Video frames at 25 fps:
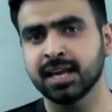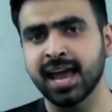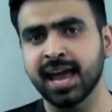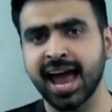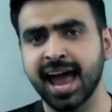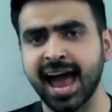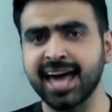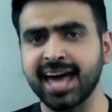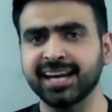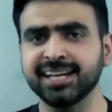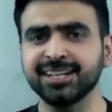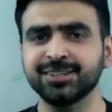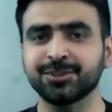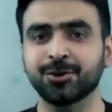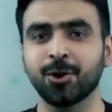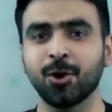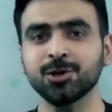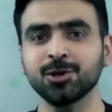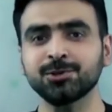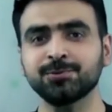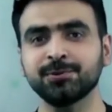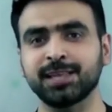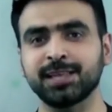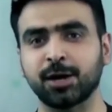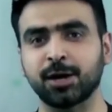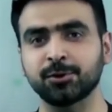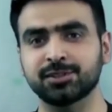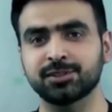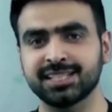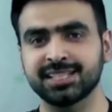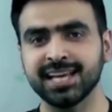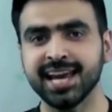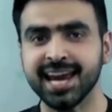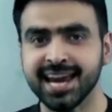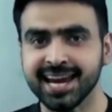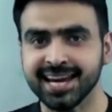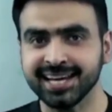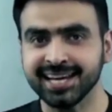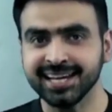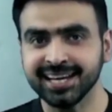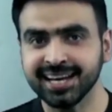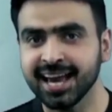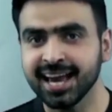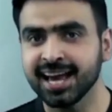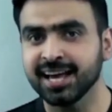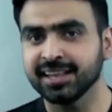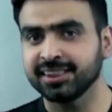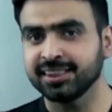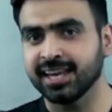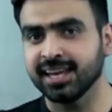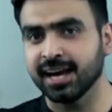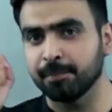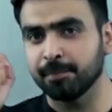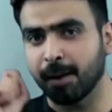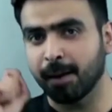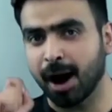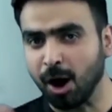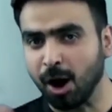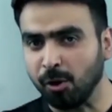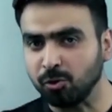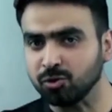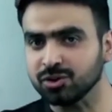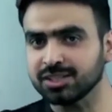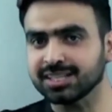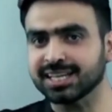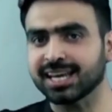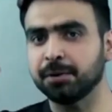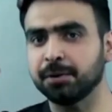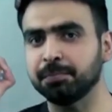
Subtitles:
And it goes without saying, the amounts can